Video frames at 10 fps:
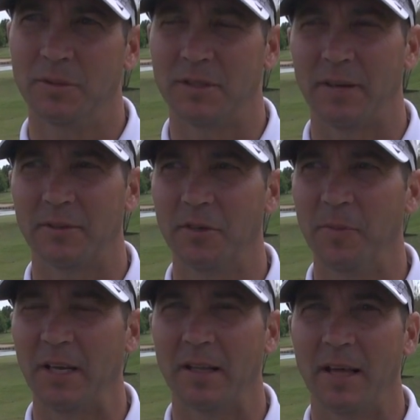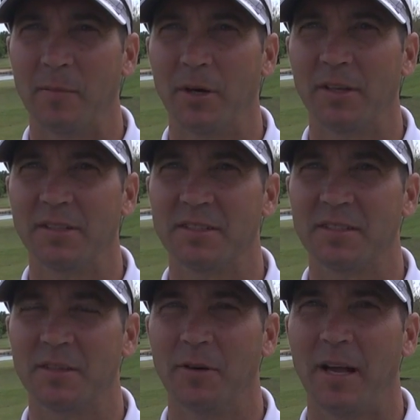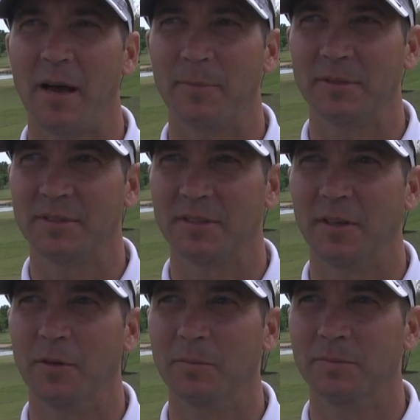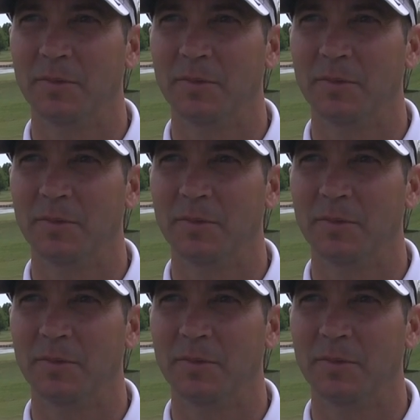Just have to go make a lot of birdies and see what happens, and hope